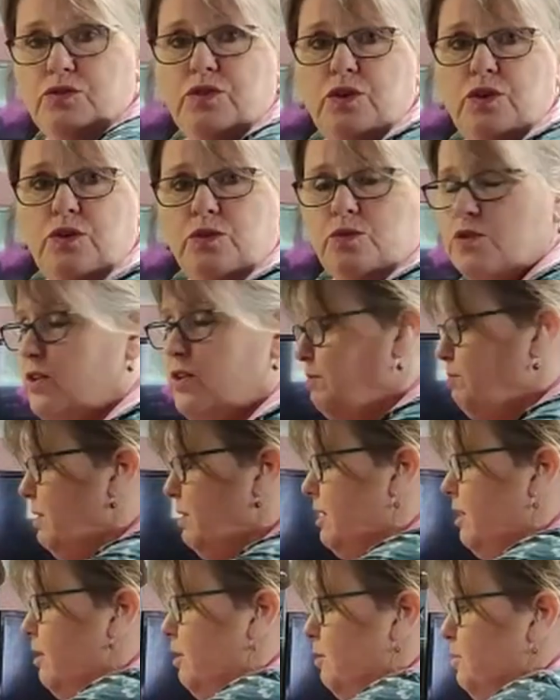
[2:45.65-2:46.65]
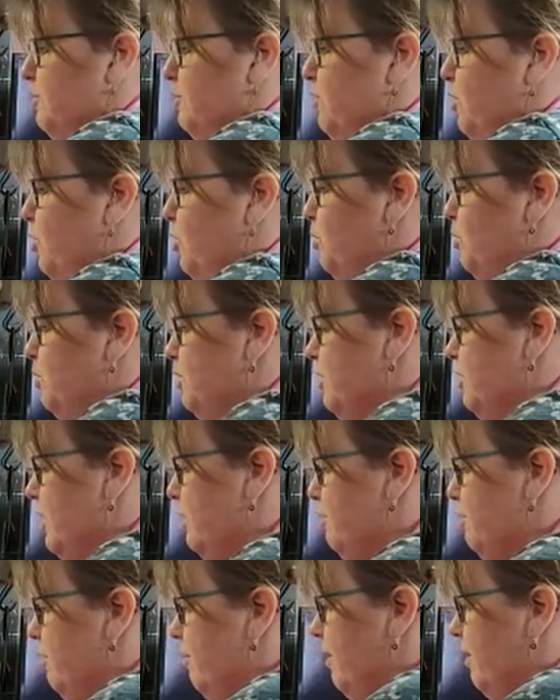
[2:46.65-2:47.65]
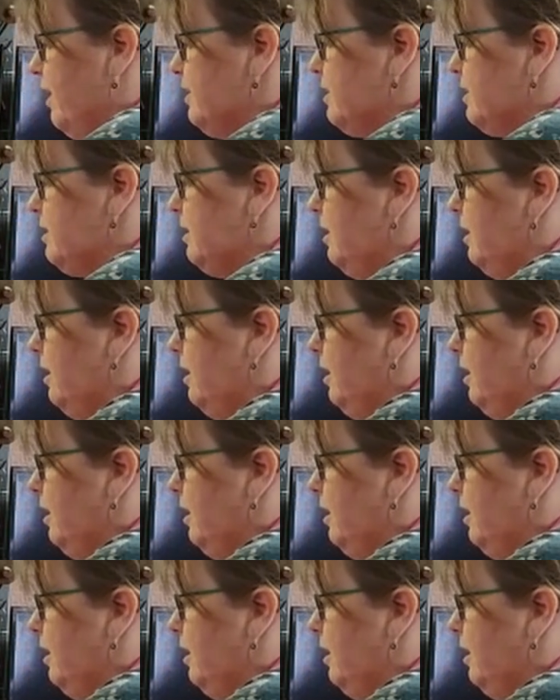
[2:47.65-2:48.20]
of you who've seen me cook before will know that that's